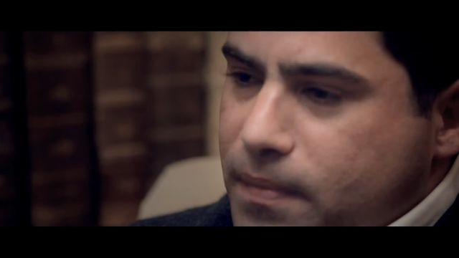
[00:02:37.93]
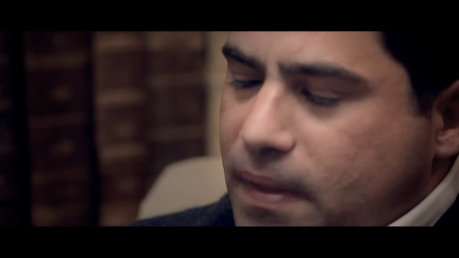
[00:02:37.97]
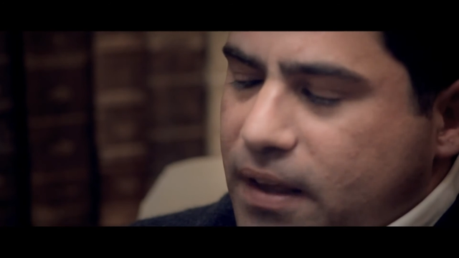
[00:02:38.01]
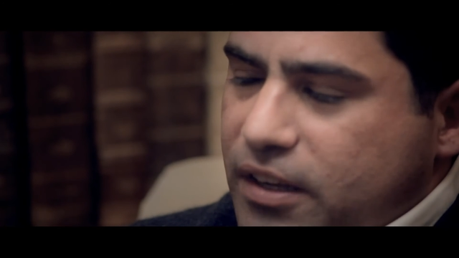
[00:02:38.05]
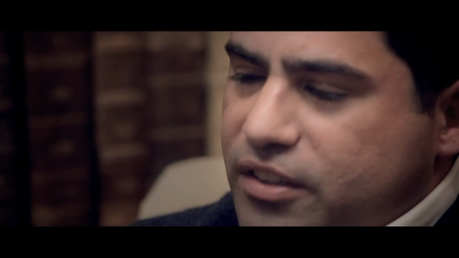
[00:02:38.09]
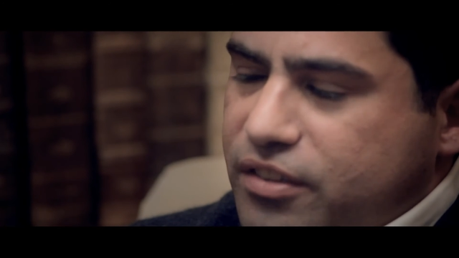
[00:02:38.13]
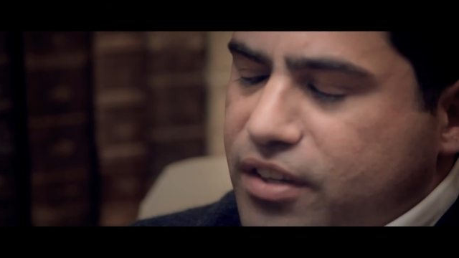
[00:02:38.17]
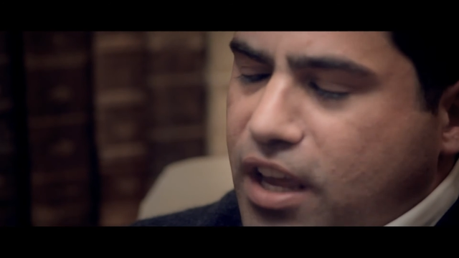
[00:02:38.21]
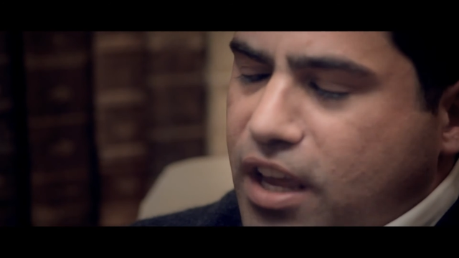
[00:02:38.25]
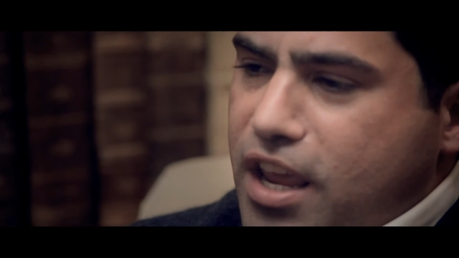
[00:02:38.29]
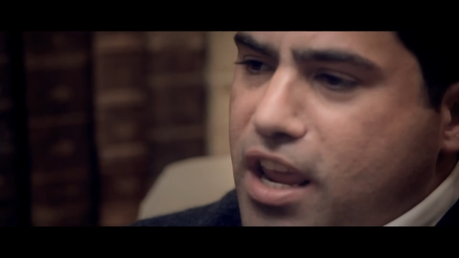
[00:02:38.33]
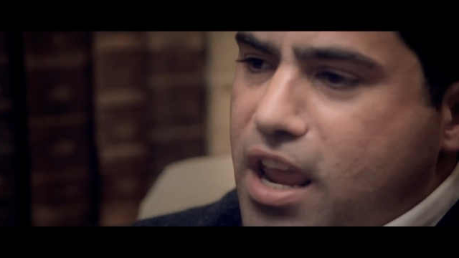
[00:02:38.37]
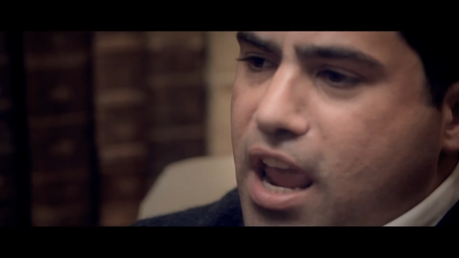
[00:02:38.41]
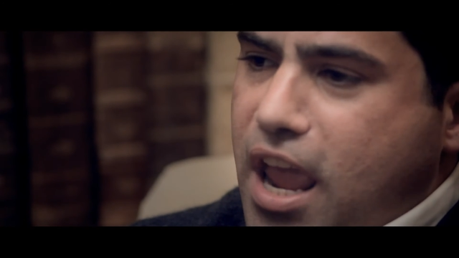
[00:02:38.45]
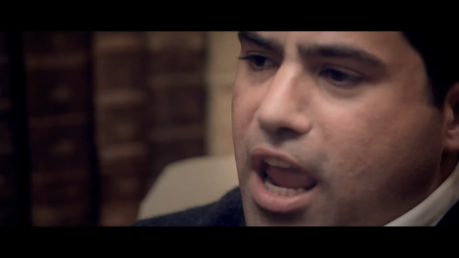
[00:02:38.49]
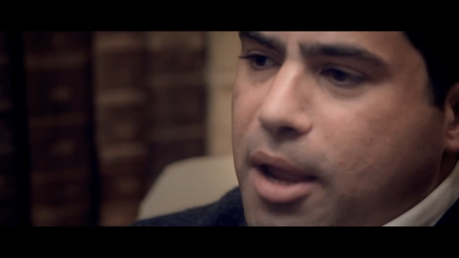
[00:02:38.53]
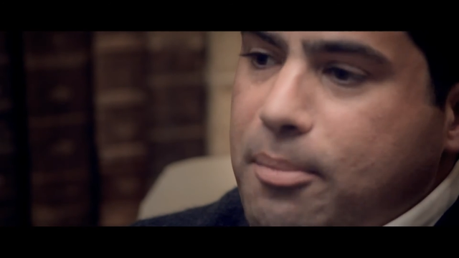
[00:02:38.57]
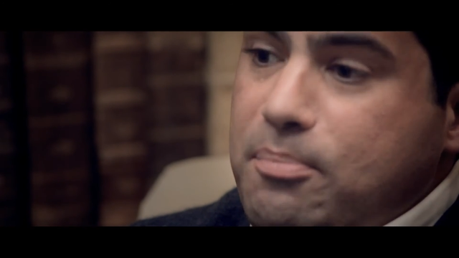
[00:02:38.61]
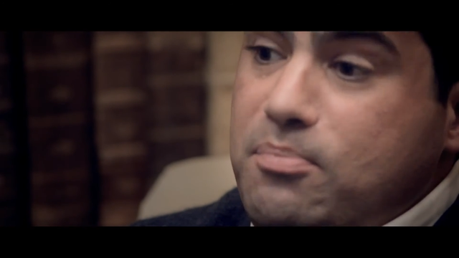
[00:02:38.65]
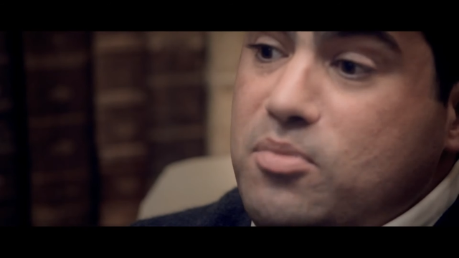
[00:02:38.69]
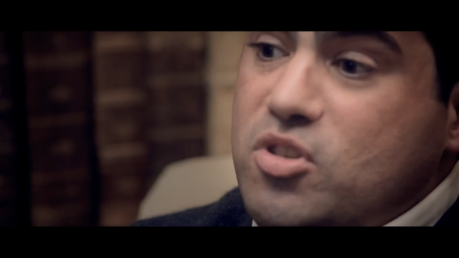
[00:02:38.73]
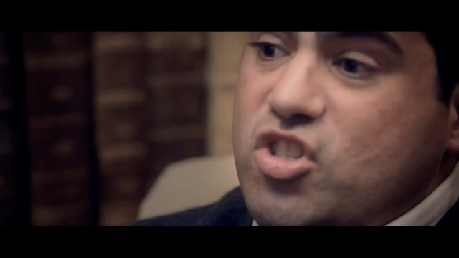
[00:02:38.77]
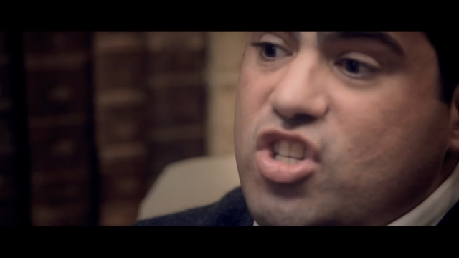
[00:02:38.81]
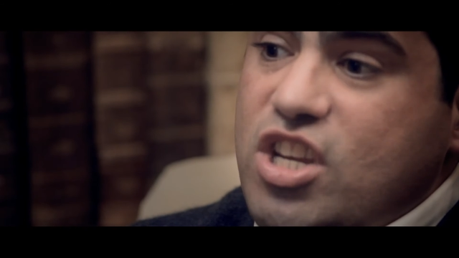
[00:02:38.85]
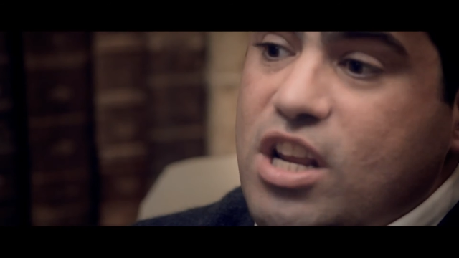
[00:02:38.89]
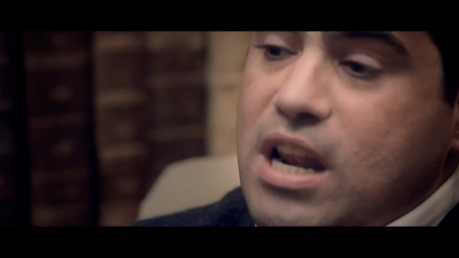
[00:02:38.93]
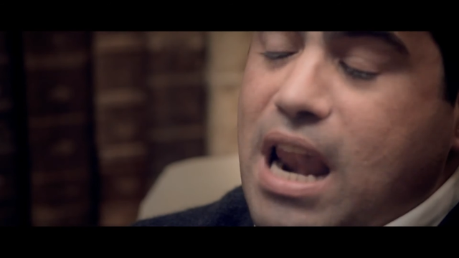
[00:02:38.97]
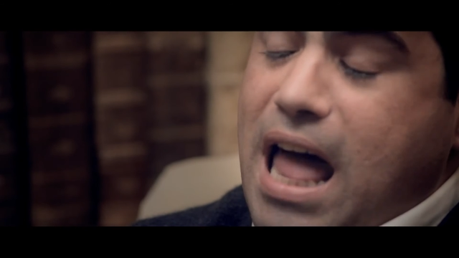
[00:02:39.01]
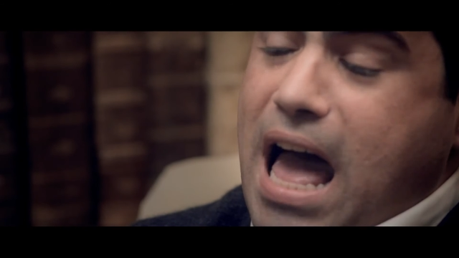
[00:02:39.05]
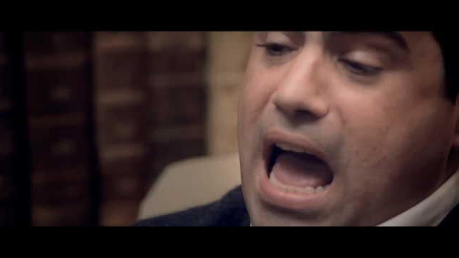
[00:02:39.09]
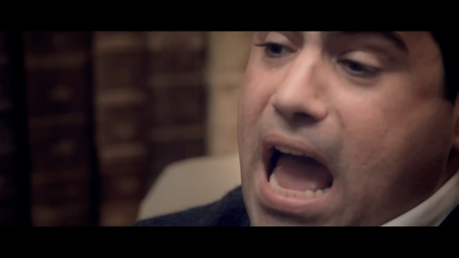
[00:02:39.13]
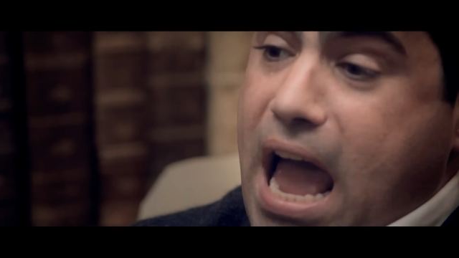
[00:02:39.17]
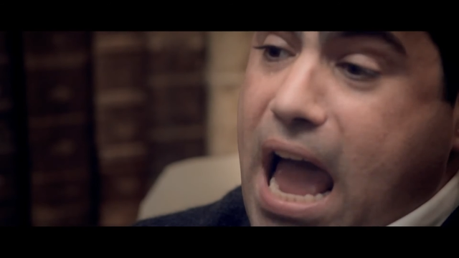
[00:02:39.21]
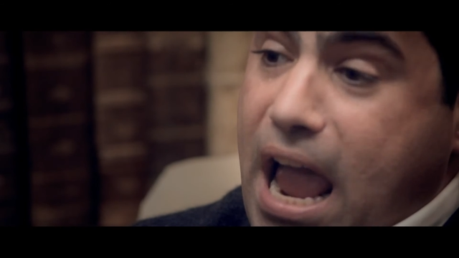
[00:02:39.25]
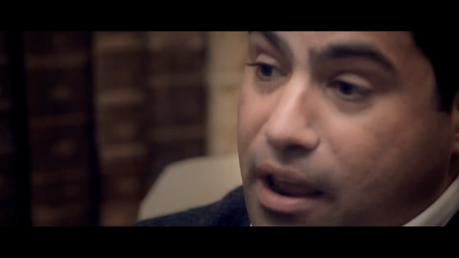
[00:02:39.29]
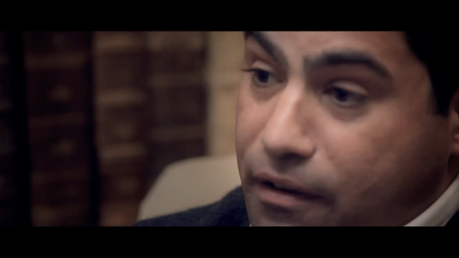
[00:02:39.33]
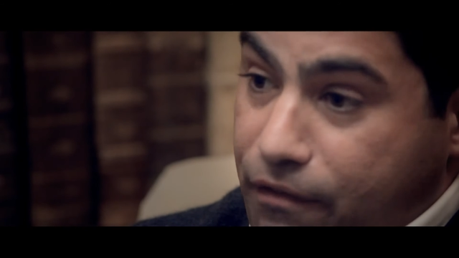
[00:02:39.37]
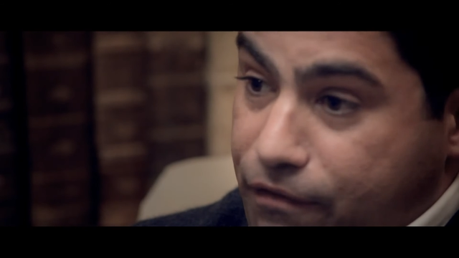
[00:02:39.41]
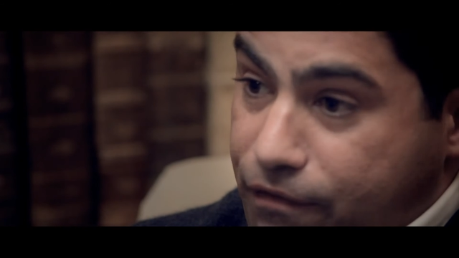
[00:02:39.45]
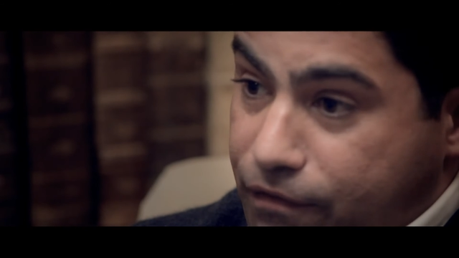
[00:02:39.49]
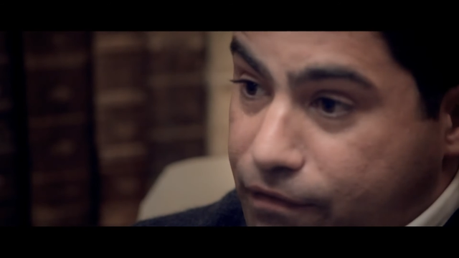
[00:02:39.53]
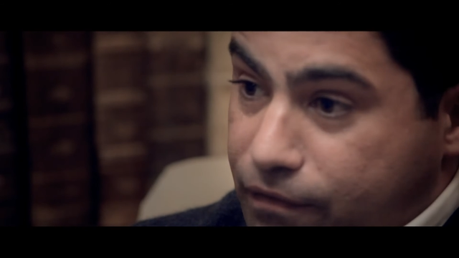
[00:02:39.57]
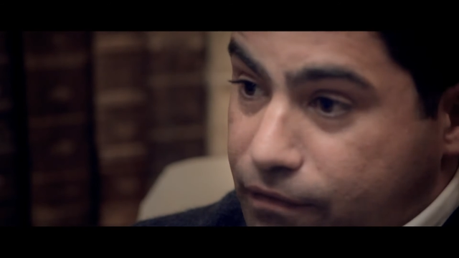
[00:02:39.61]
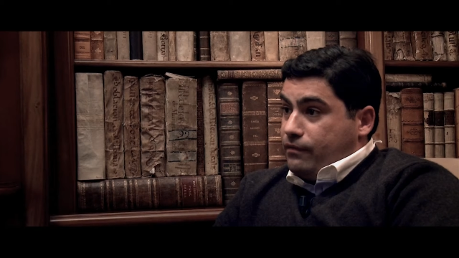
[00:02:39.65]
the same empty life.